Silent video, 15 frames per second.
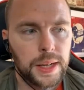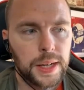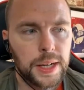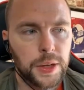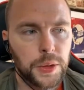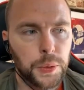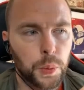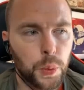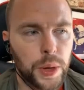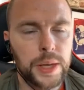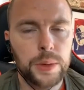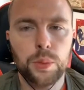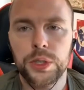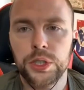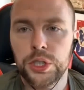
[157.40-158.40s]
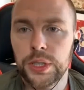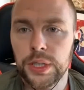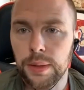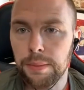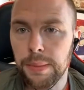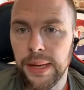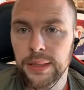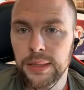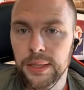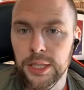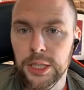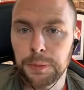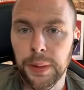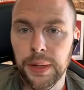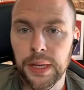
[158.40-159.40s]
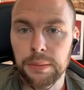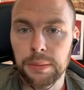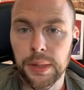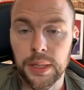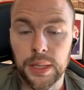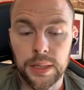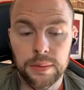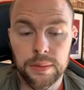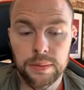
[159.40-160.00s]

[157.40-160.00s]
way in which you see the Man City spending money.